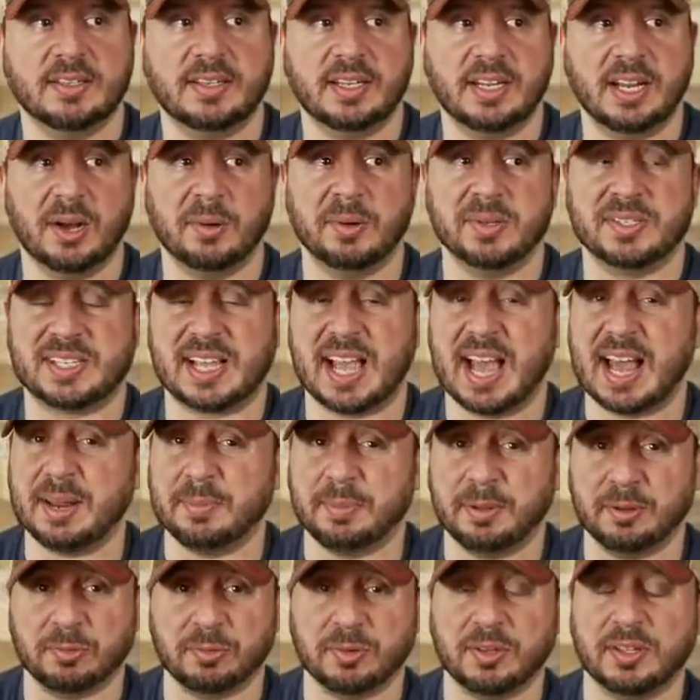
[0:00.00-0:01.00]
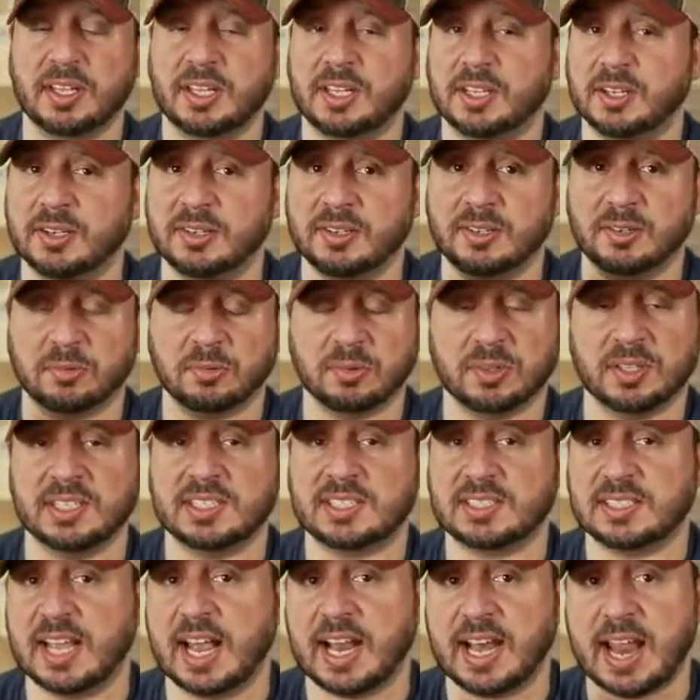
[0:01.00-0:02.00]
you know, it's got to be really good or really
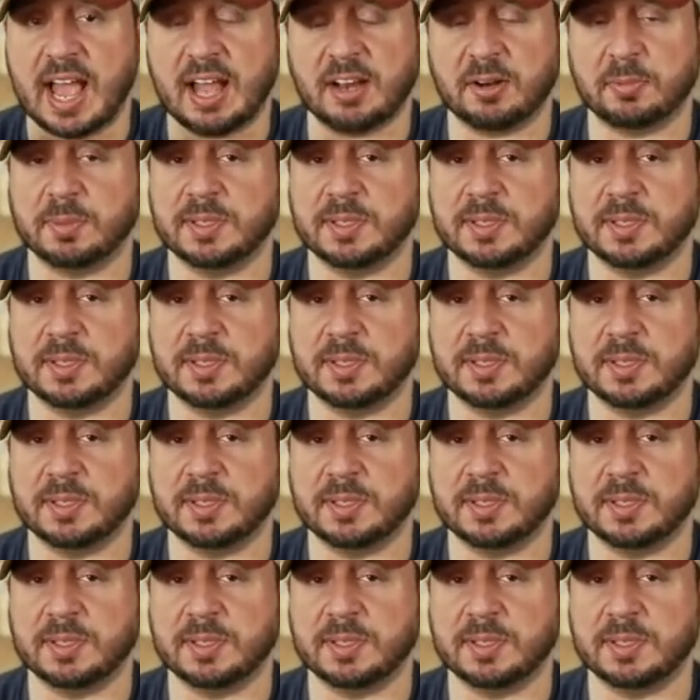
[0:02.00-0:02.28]
stand out